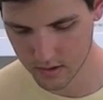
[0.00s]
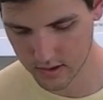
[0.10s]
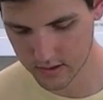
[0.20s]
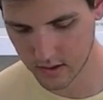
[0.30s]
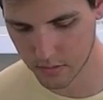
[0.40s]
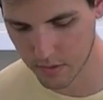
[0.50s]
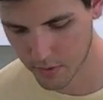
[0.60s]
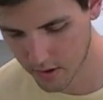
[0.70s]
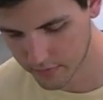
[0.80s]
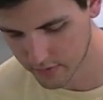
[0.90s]
Doesn't need to be
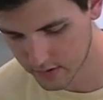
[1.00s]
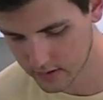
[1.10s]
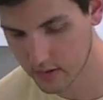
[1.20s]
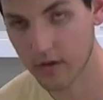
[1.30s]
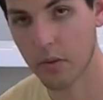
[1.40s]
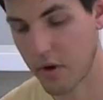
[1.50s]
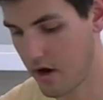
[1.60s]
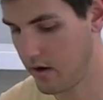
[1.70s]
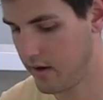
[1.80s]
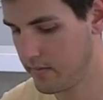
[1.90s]
perfect, it's only a
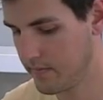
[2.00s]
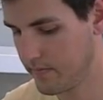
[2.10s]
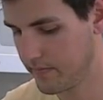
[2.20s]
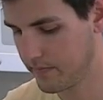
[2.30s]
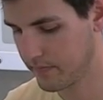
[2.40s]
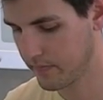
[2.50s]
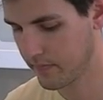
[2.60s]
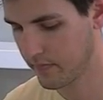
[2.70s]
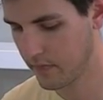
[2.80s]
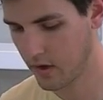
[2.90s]
marinade.
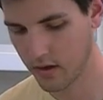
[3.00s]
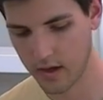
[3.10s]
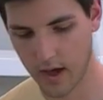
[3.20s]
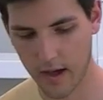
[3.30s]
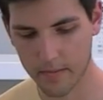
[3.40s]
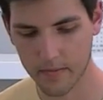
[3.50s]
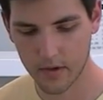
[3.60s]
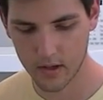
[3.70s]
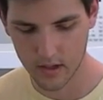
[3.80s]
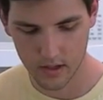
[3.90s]
Okay,
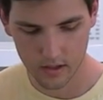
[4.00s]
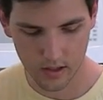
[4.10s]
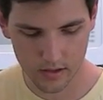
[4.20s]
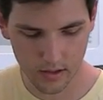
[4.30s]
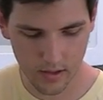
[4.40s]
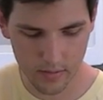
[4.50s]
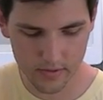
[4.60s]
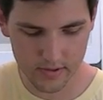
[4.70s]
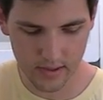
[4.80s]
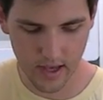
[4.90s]
cut the
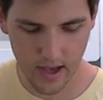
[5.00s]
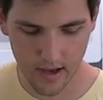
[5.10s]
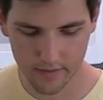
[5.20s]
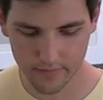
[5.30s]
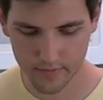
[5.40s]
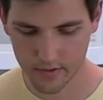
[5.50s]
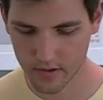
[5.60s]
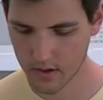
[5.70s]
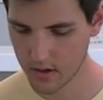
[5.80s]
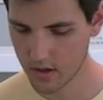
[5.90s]
lemons in half.
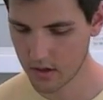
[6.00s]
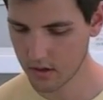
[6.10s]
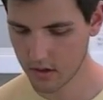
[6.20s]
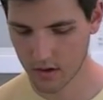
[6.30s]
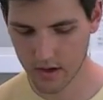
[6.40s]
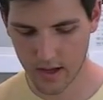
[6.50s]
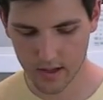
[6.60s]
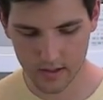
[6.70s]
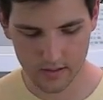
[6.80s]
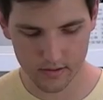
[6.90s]
Go
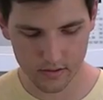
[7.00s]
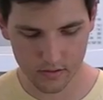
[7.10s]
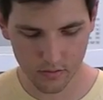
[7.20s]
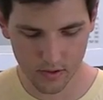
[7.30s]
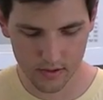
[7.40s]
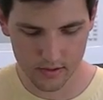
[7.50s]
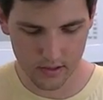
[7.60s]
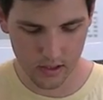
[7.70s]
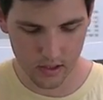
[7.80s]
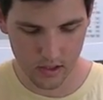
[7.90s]
ahead and squeeze